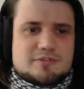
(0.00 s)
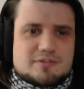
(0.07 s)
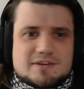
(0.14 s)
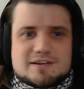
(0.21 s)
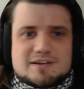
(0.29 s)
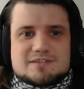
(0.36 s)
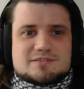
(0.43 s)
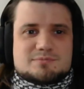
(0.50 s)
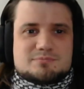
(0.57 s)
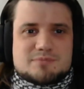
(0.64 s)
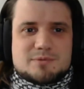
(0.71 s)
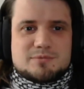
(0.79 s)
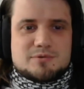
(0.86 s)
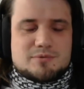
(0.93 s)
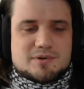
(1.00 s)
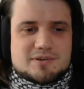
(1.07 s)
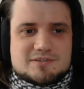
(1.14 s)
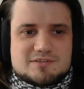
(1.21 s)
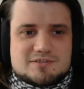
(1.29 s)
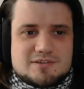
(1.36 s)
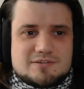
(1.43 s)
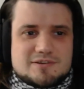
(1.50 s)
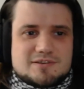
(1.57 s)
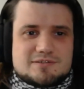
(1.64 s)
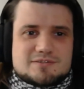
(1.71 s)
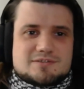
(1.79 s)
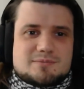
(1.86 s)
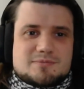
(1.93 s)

in case people want to steal it or something.